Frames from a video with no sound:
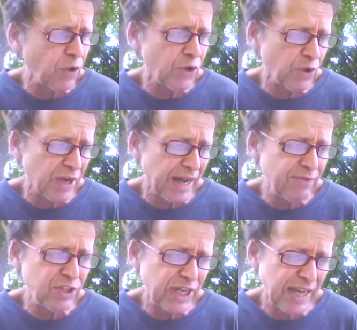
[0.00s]
or your
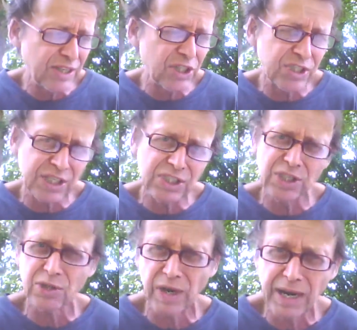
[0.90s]
life changed since the
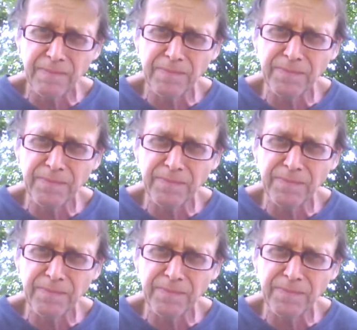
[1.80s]
crime?